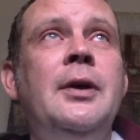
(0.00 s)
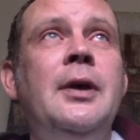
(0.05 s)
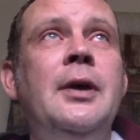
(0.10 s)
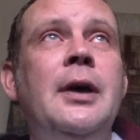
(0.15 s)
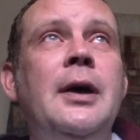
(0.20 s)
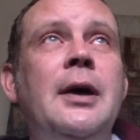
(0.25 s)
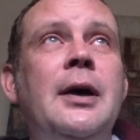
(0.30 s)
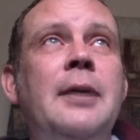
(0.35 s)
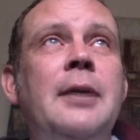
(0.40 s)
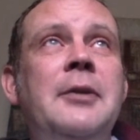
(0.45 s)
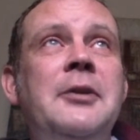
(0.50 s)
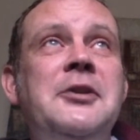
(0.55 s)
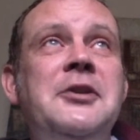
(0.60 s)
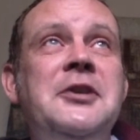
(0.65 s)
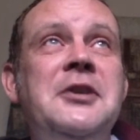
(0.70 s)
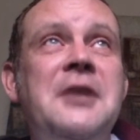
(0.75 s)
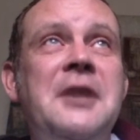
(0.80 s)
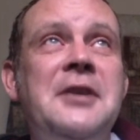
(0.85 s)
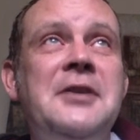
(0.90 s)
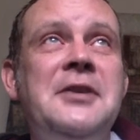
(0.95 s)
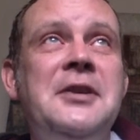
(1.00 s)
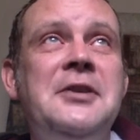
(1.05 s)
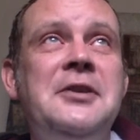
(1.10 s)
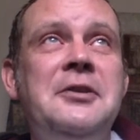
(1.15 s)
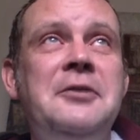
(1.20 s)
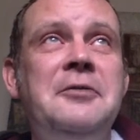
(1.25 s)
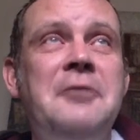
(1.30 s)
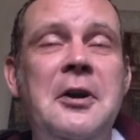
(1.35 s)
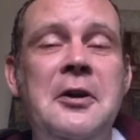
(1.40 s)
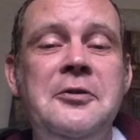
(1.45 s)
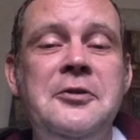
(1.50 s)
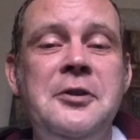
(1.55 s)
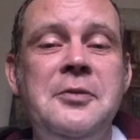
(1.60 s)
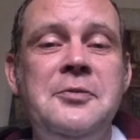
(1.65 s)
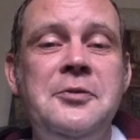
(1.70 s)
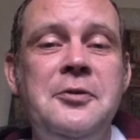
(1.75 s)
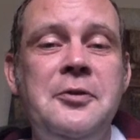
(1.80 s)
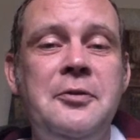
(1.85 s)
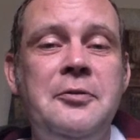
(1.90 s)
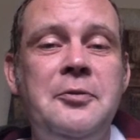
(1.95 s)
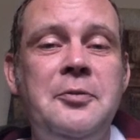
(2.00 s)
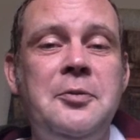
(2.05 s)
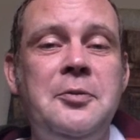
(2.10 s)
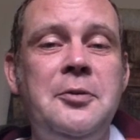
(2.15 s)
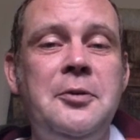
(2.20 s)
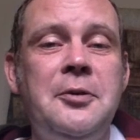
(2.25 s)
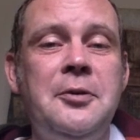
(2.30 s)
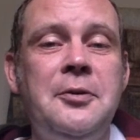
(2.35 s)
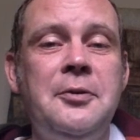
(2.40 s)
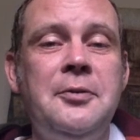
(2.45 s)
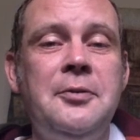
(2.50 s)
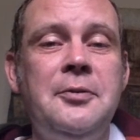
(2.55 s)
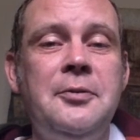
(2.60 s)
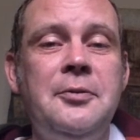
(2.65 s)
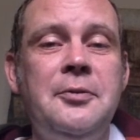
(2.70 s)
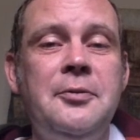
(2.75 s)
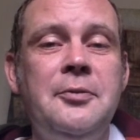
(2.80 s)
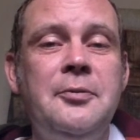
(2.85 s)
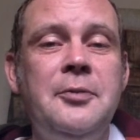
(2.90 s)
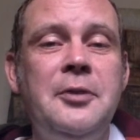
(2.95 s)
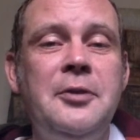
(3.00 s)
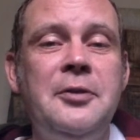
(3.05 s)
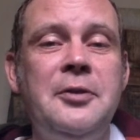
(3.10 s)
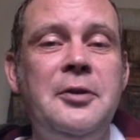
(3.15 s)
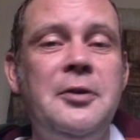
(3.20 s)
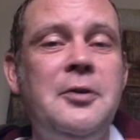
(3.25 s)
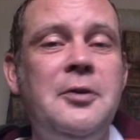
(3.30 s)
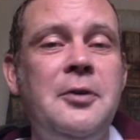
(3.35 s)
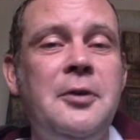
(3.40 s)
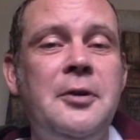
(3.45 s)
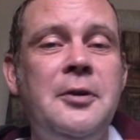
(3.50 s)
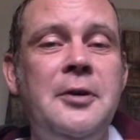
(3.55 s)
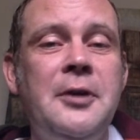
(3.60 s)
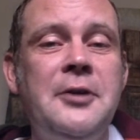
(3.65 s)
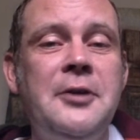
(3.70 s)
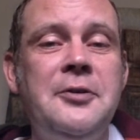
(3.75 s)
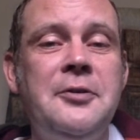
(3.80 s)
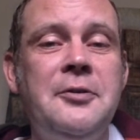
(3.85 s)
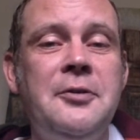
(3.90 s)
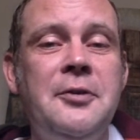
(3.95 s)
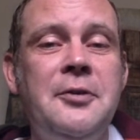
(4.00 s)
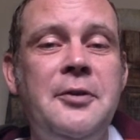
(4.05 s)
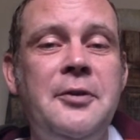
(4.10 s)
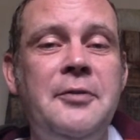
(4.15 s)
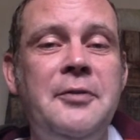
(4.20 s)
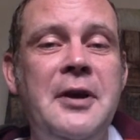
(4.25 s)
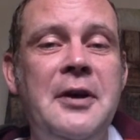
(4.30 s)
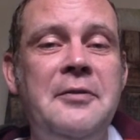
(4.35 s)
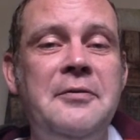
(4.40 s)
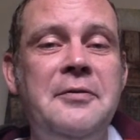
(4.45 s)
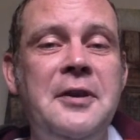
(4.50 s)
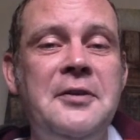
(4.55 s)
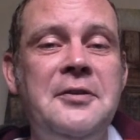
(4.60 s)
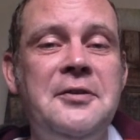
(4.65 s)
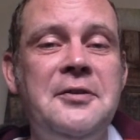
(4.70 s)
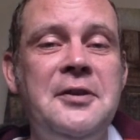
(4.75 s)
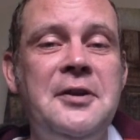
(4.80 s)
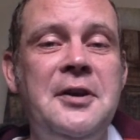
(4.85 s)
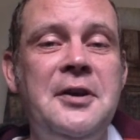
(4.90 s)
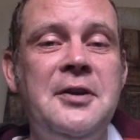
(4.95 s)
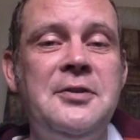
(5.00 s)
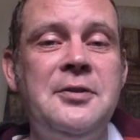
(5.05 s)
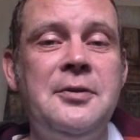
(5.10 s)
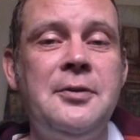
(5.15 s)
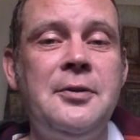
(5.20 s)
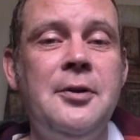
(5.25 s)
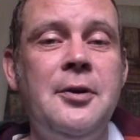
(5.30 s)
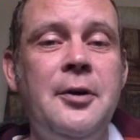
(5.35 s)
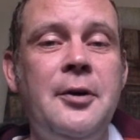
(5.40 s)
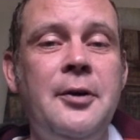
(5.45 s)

And she has actually filed some sort of report with the court. I don't know if that affected the case or